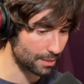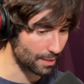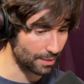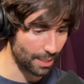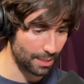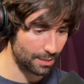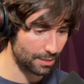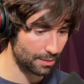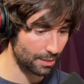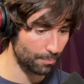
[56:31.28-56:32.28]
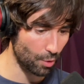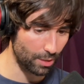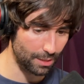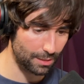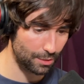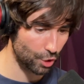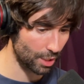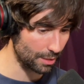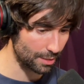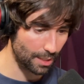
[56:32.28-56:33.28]
and then he broke his
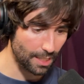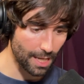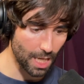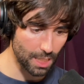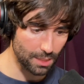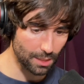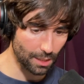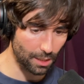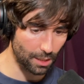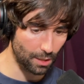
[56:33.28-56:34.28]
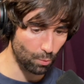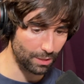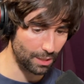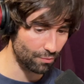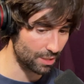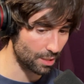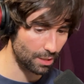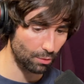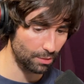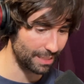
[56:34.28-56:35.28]
shit. And when he returned,
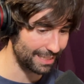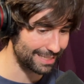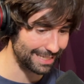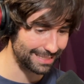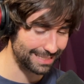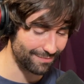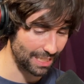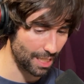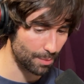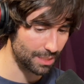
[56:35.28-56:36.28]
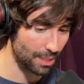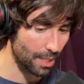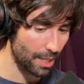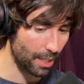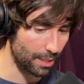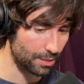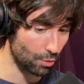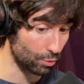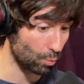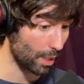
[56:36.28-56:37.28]
he only played 7 games and
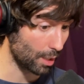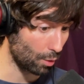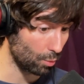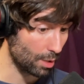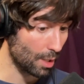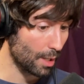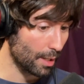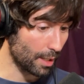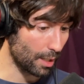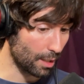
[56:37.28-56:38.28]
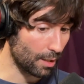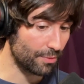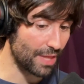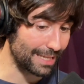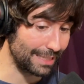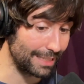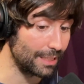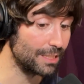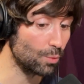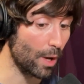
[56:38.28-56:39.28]
scored 1 goal. That led
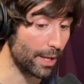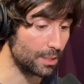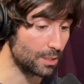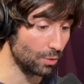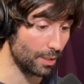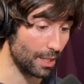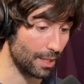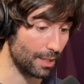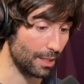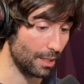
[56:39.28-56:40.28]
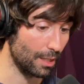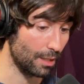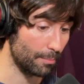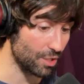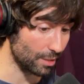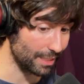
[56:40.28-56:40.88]
his way to the Major League